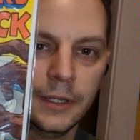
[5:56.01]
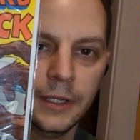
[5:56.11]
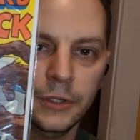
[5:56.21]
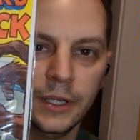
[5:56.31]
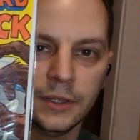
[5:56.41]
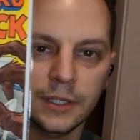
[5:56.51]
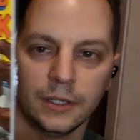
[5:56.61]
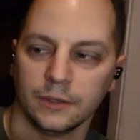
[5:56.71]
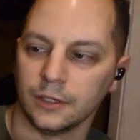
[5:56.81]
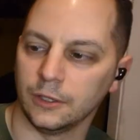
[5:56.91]
And you get
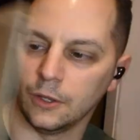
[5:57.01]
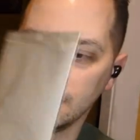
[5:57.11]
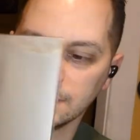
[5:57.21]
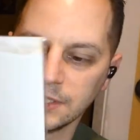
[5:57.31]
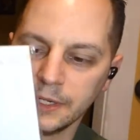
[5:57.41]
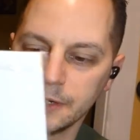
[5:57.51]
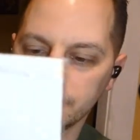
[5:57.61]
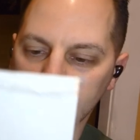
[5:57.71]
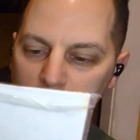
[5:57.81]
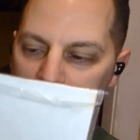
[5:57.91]
the claws there
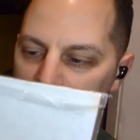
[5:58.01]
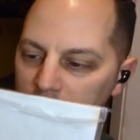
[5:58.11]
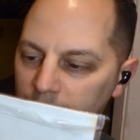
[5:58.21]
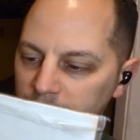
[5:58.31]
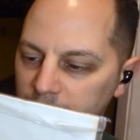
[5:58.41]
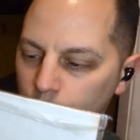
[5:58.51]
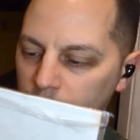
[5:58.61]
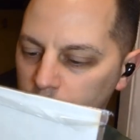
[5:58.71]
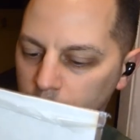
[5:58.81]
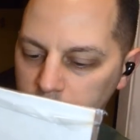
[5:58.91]
from the, looks like a
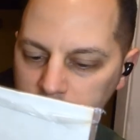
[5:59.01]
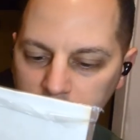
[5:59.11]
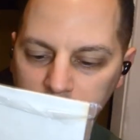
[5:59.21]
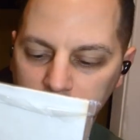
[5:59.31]
werewolf. It